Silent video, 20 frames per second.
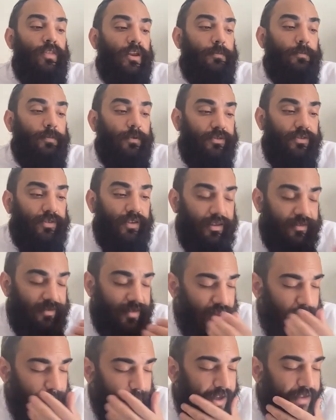that a person has
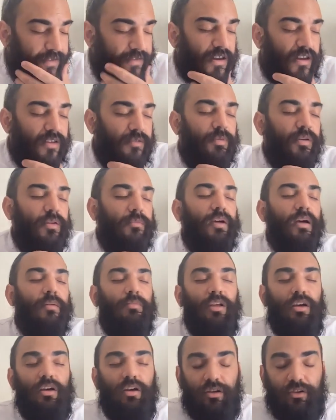the capacity of being
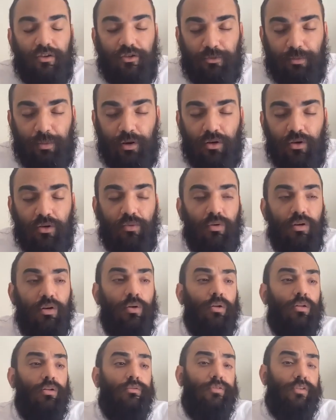mamlech HaKadosh Baruch Hu on
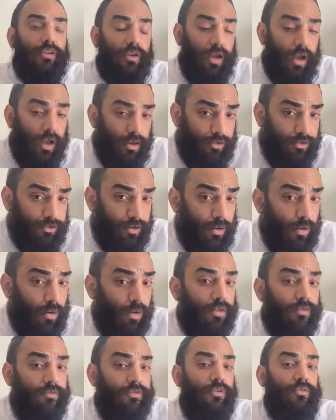all of the yayush, on
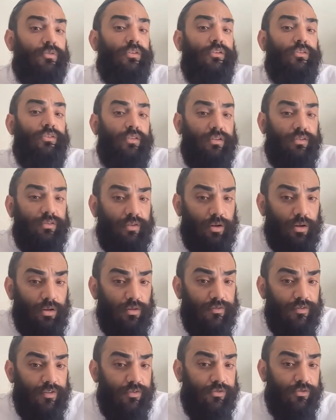all of their distance, on
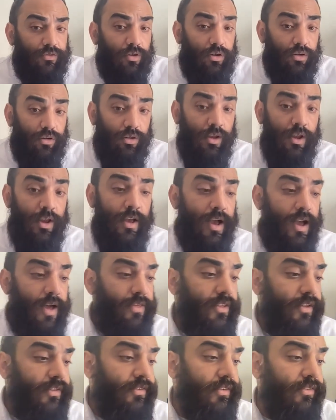all of their struggle.
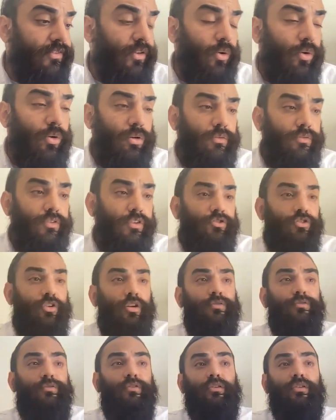And this is the or of the
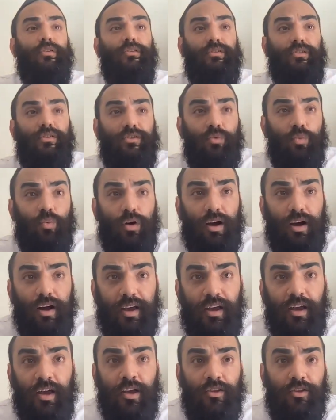shofar. This is
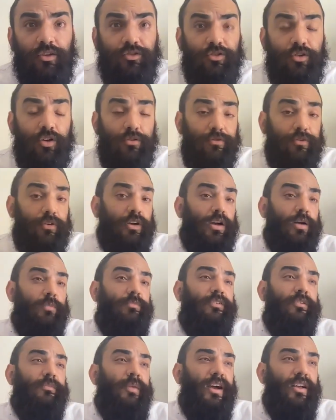why the shofar
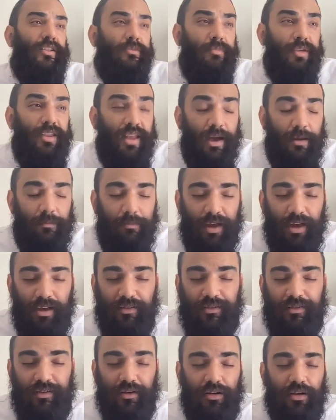comes about. Min
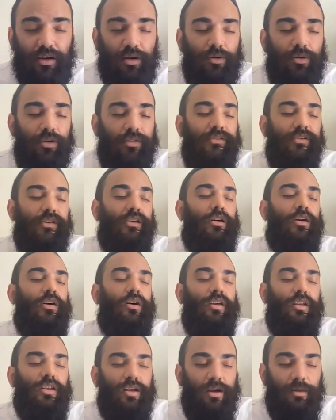hametzar
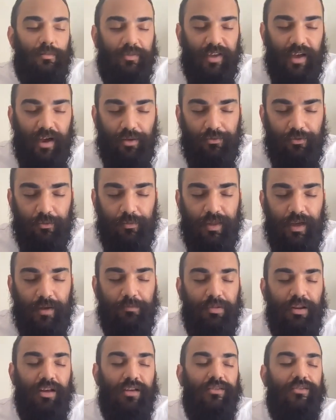karasika. It comes out from
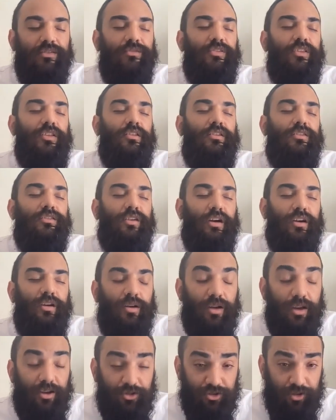that place of the
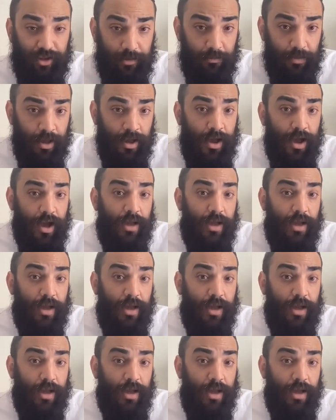desire. Hashem,